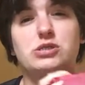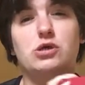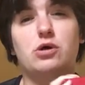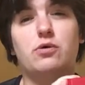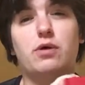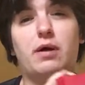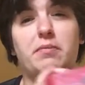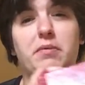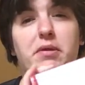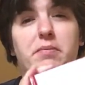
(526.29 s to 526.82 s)

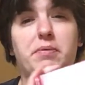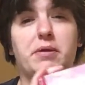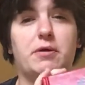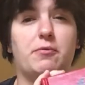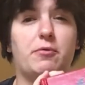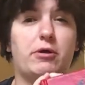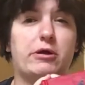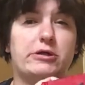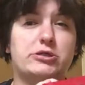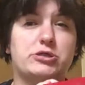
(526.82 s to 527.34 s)
So I'm going to pick
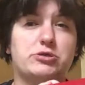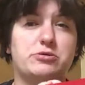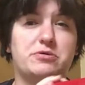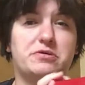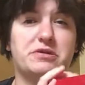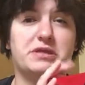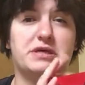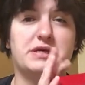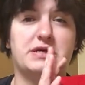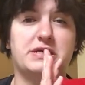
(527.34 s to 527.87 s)
1 or 2
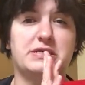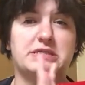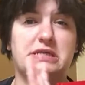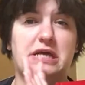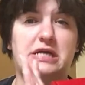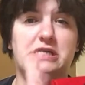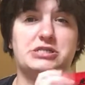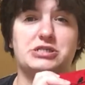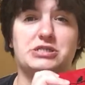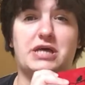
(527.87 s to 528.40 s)
of these.
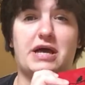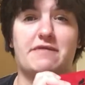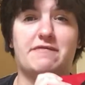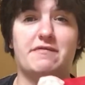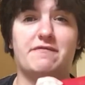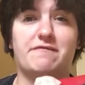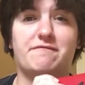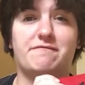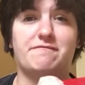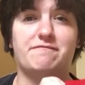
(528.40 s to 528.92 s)
I just
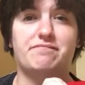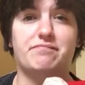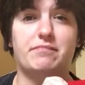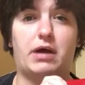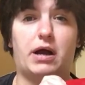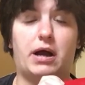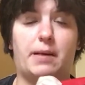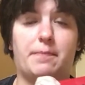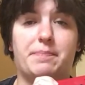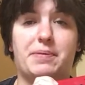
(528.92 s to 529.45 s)
haven't
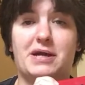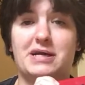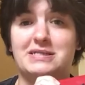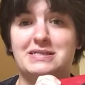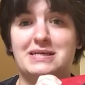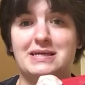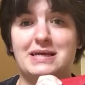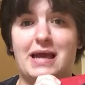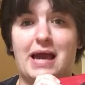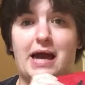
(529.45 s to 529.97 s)
picked
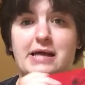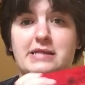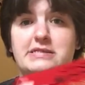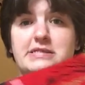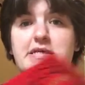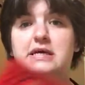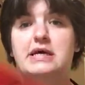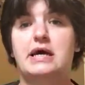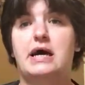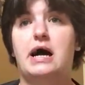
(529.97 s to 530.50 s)
it
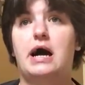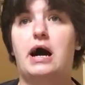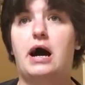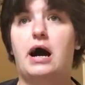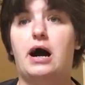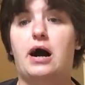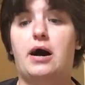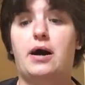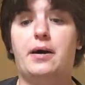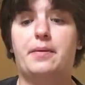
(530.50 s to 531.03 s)
yet.
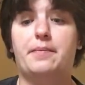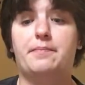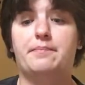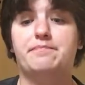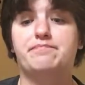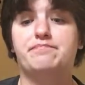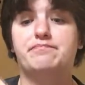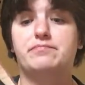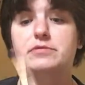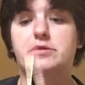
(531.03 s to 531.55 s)

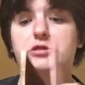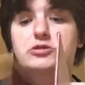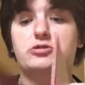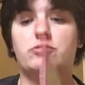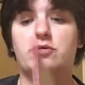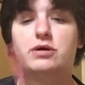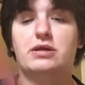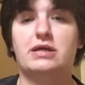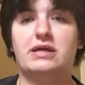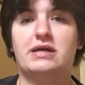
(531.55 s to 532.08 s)

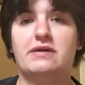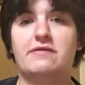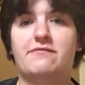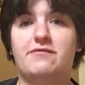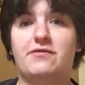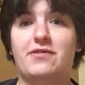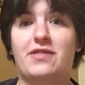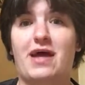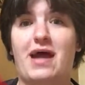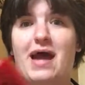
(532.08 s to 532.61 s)
Shortly
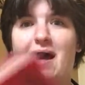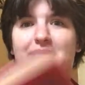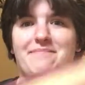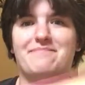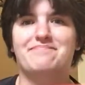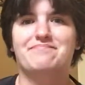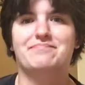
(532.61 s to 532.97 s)
for that.